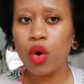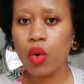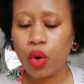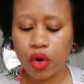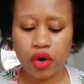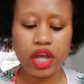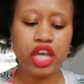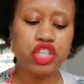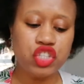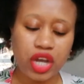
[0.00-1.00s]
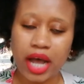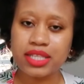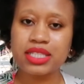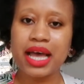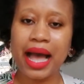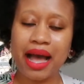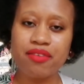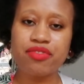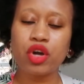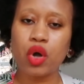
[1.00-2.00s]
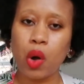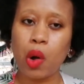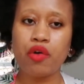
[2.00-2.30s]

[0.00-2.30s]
Or just have the goal